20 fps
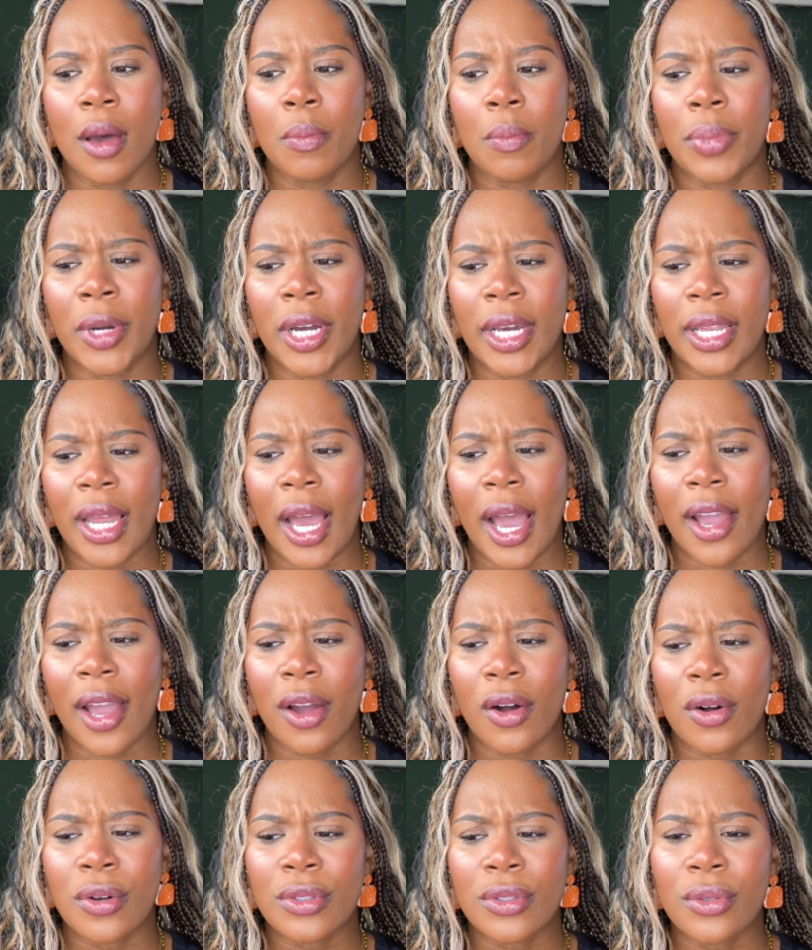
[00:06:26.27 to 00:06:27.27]
but I
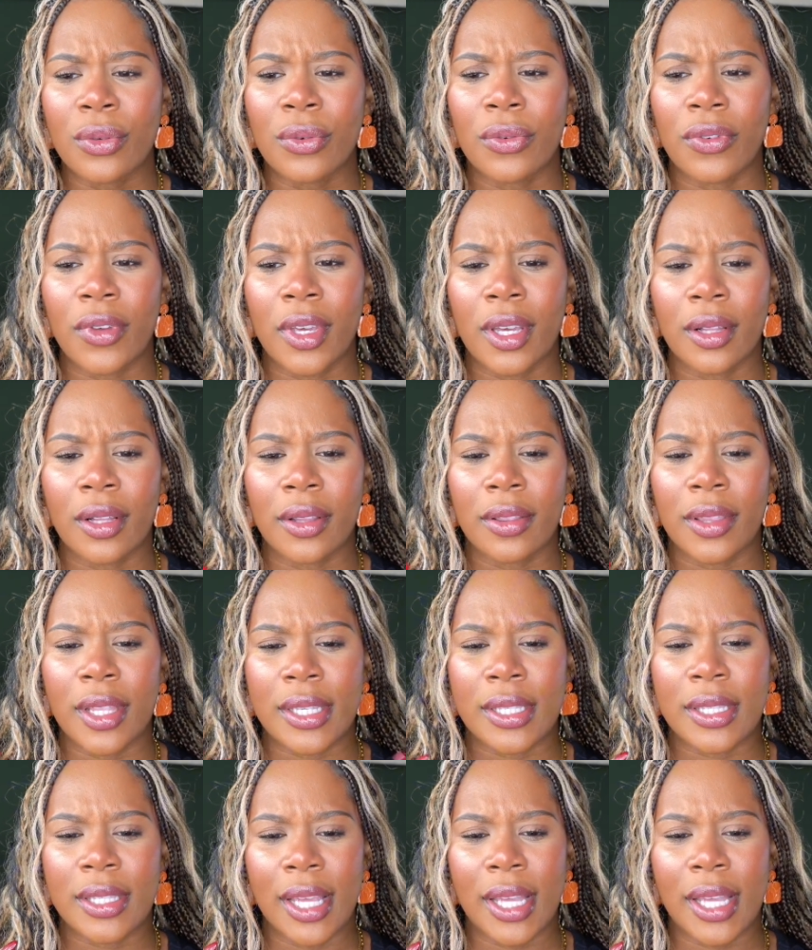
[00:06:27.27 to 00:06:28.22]
also feel this